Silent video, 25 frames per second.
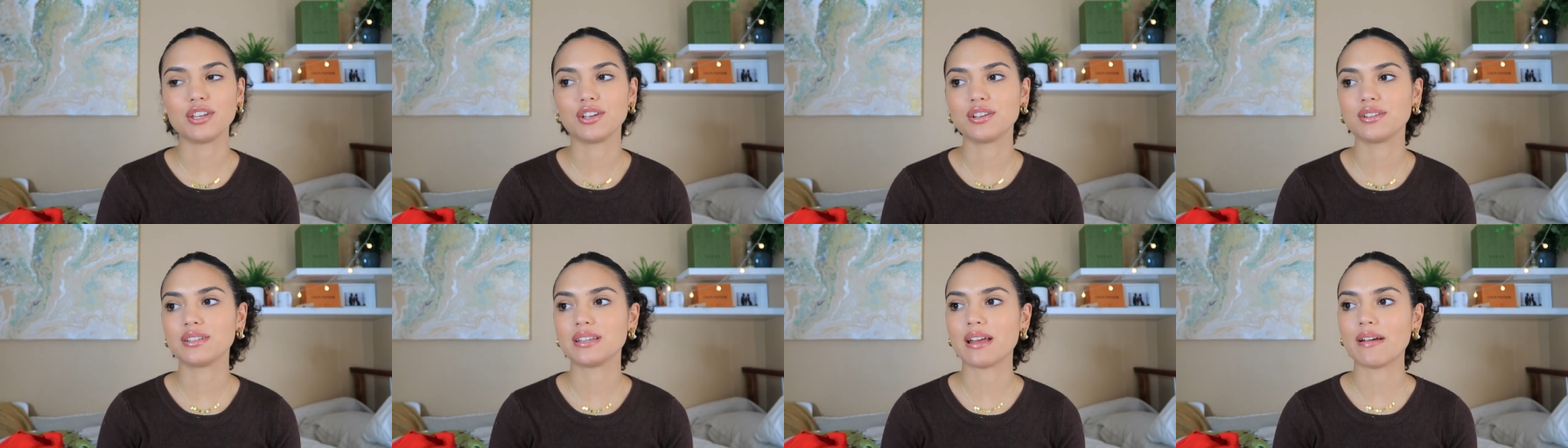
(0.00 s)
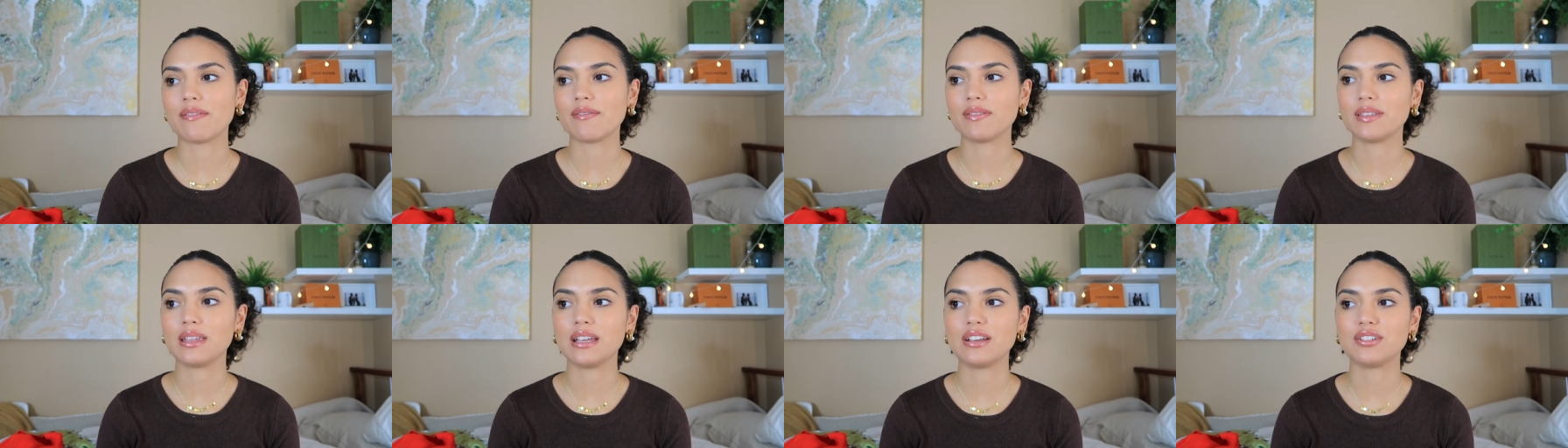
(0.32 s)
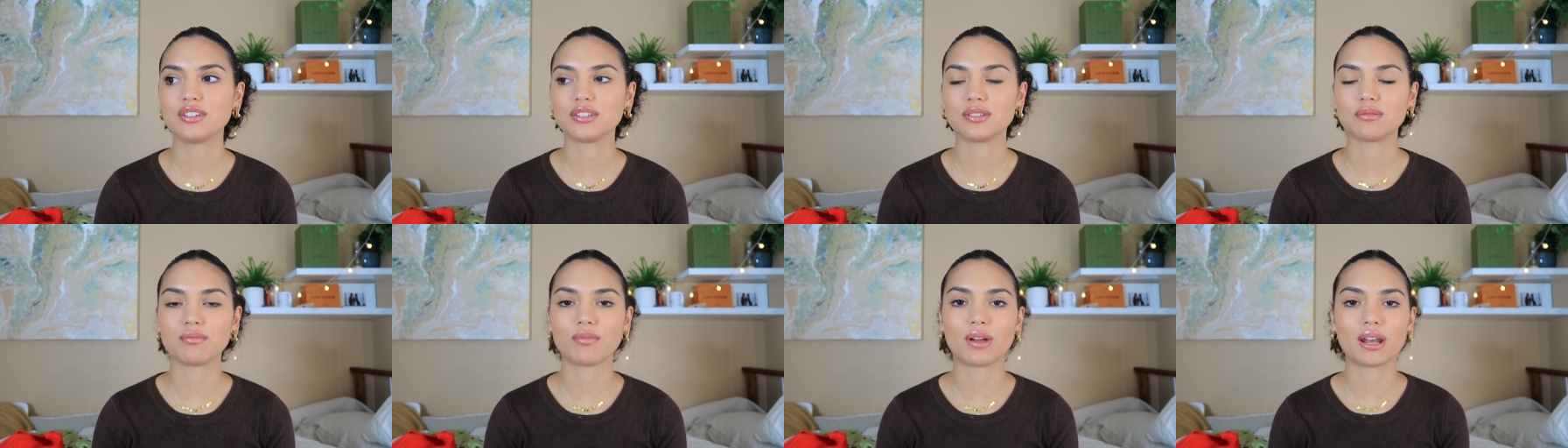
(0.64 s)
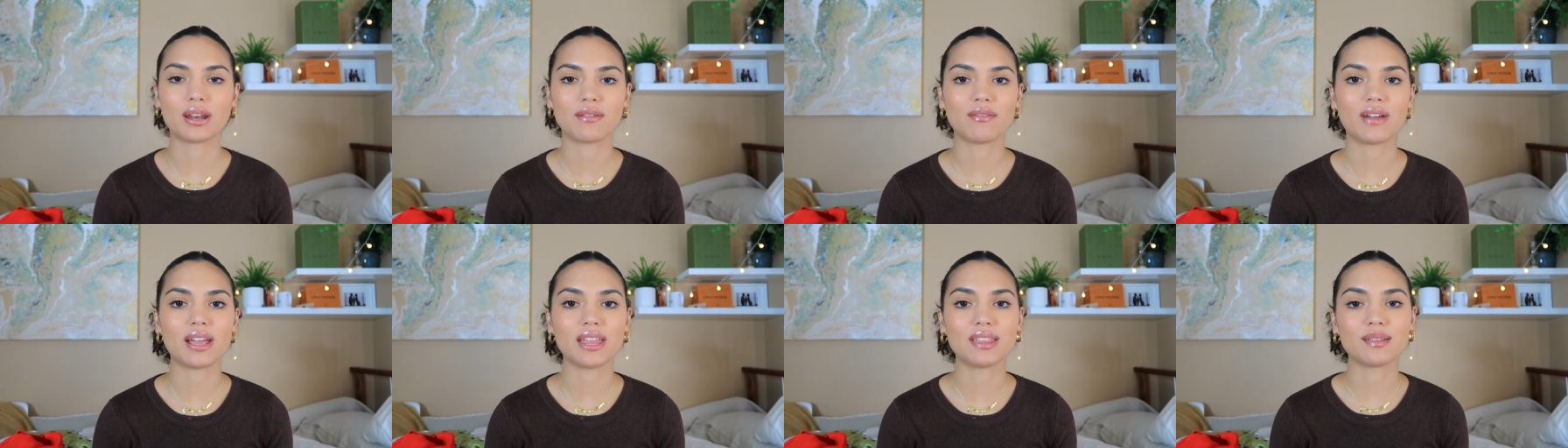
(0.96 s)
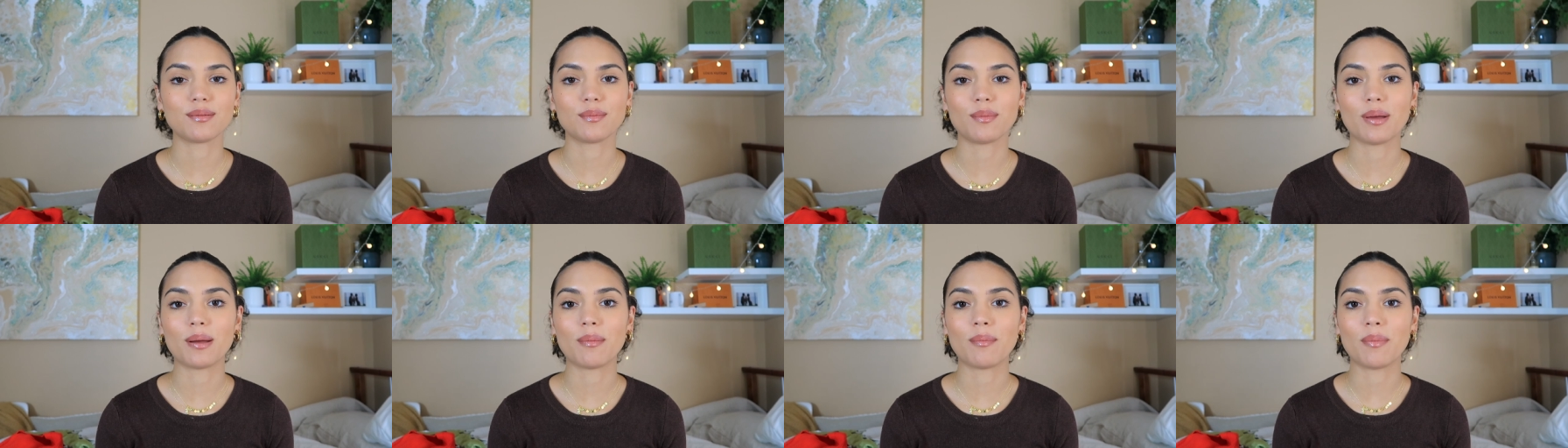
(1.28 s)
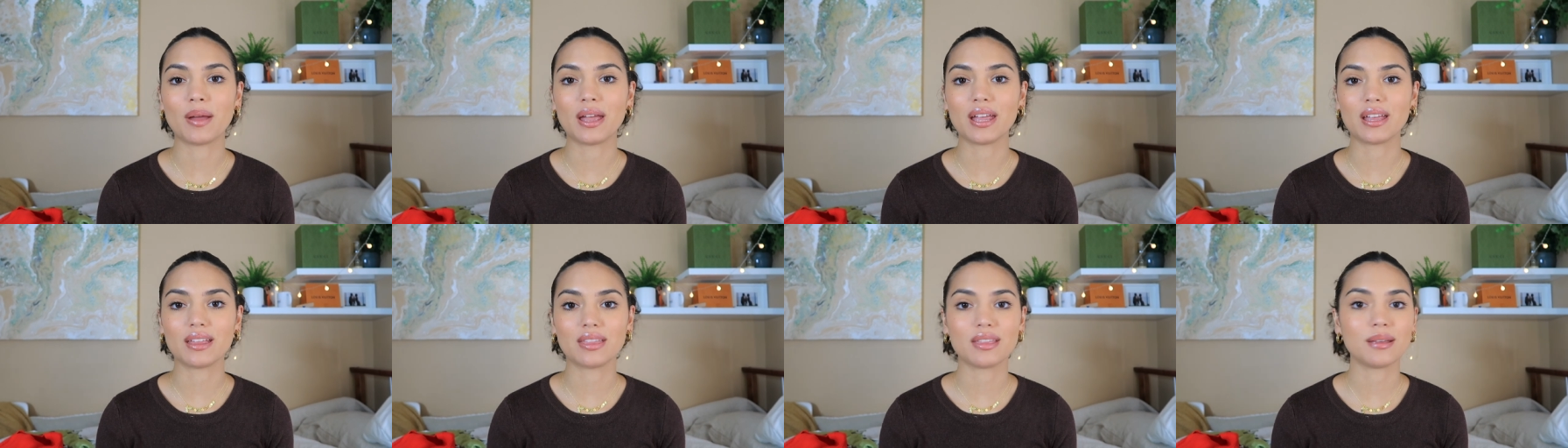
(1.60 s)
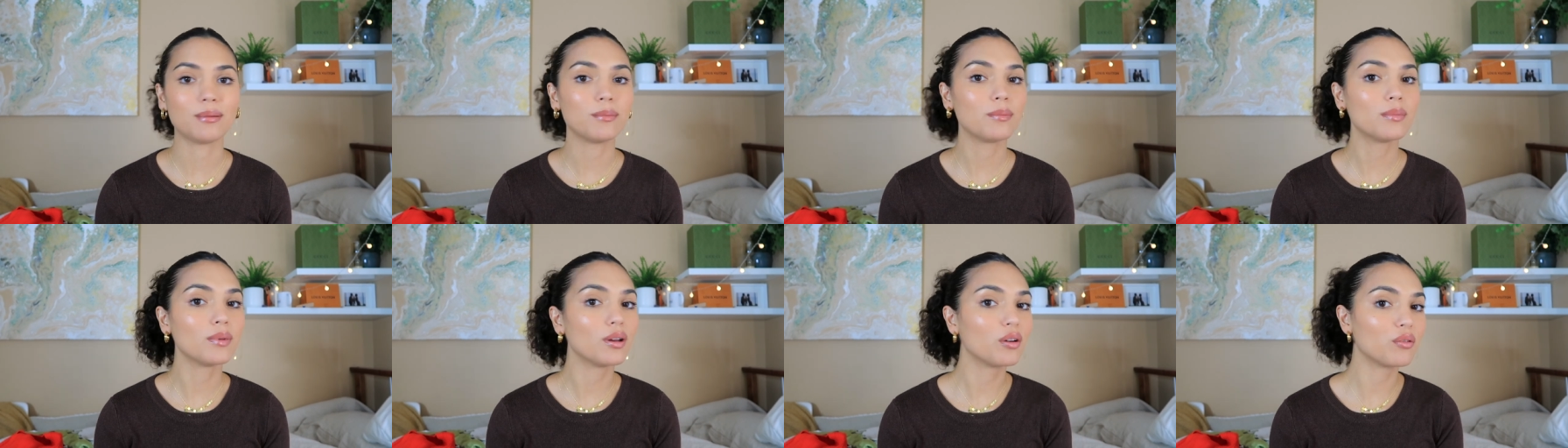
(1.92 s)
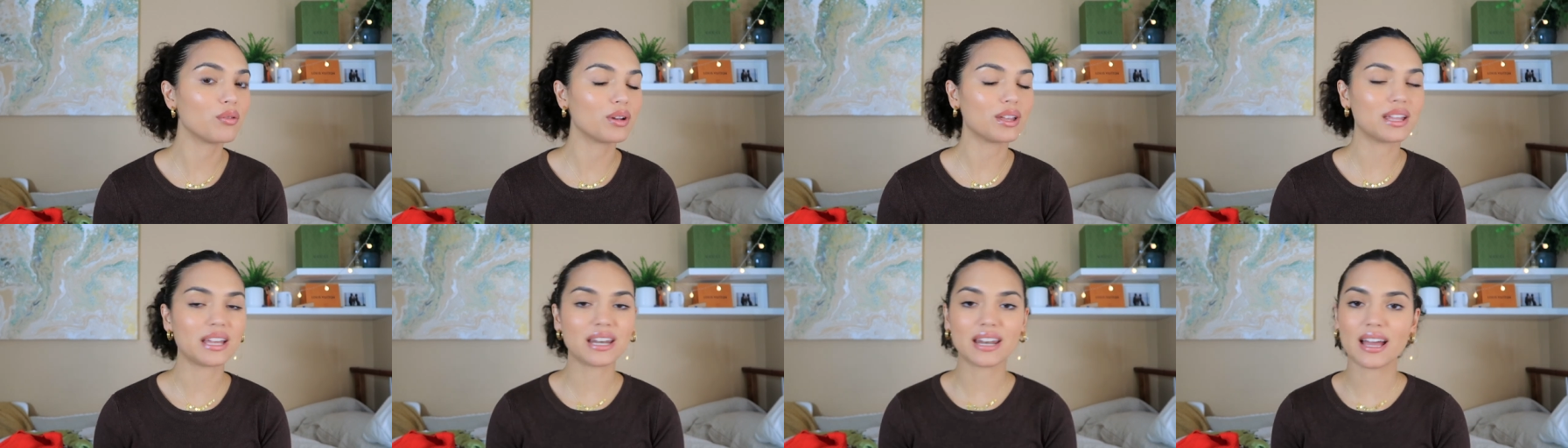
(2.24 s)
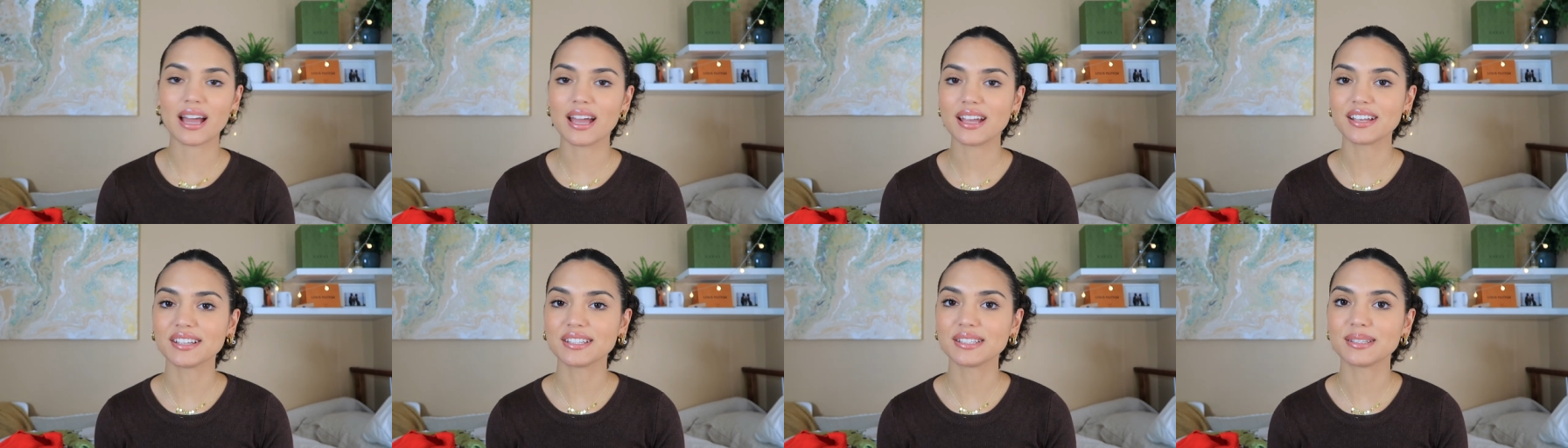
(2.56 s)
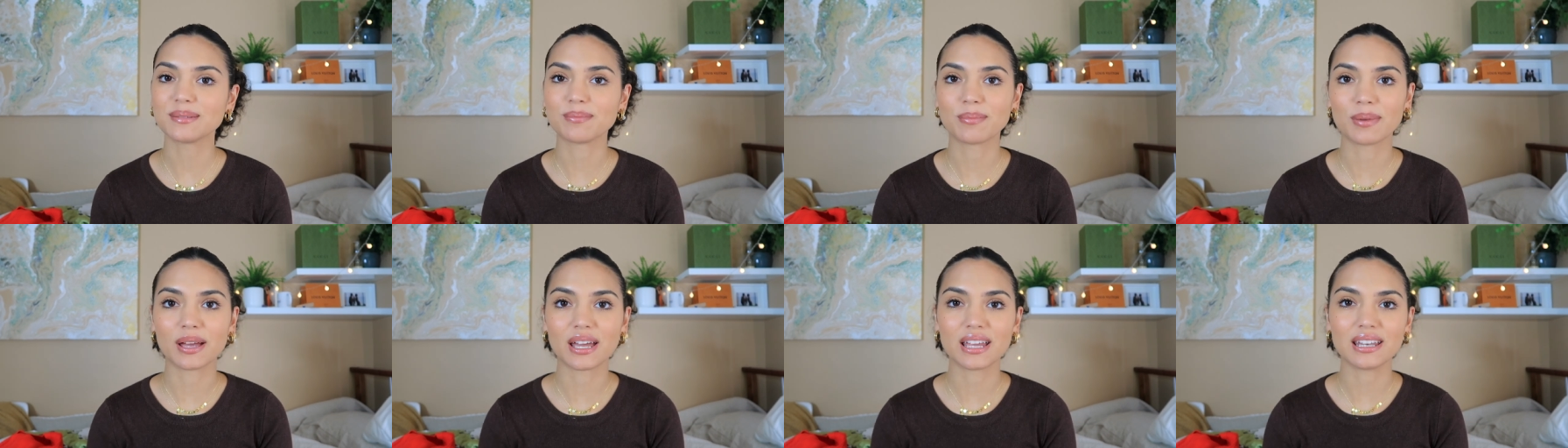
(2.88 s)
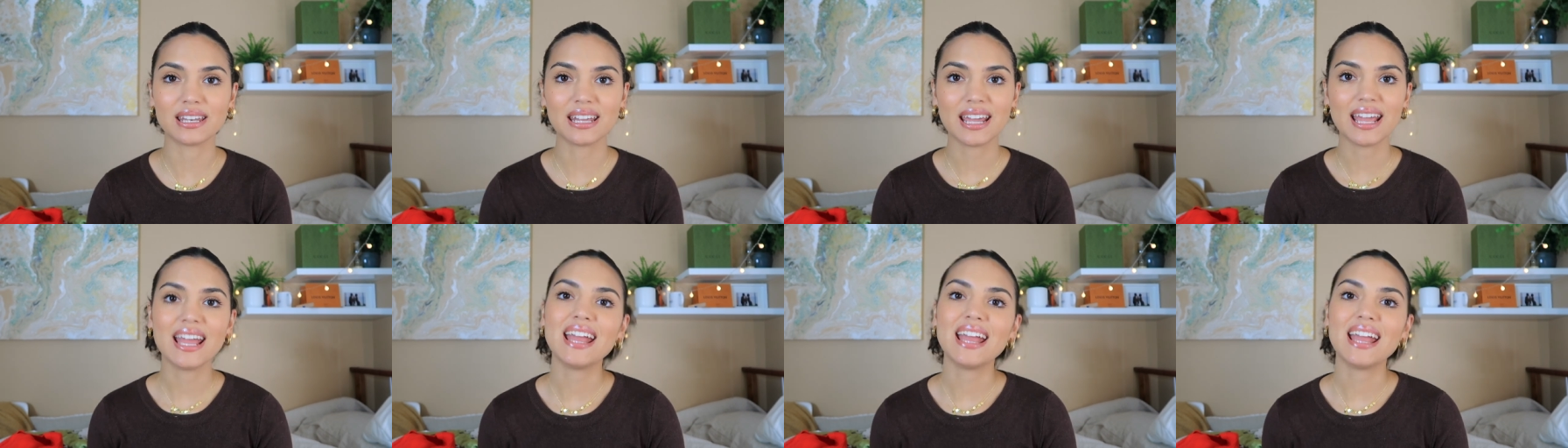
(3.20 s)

you could definitely just renovate them and make them really nice but